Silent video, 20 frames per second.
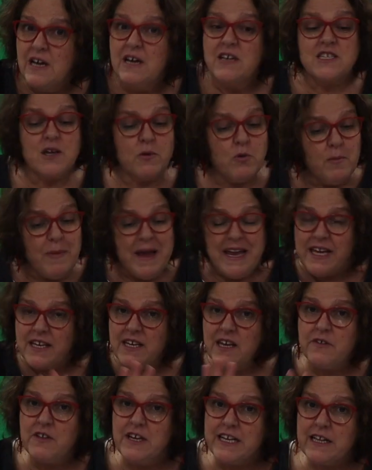So we'll make
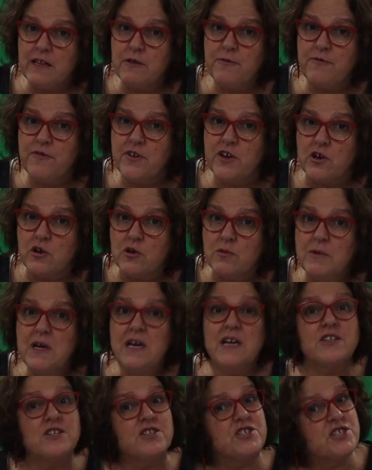another little film to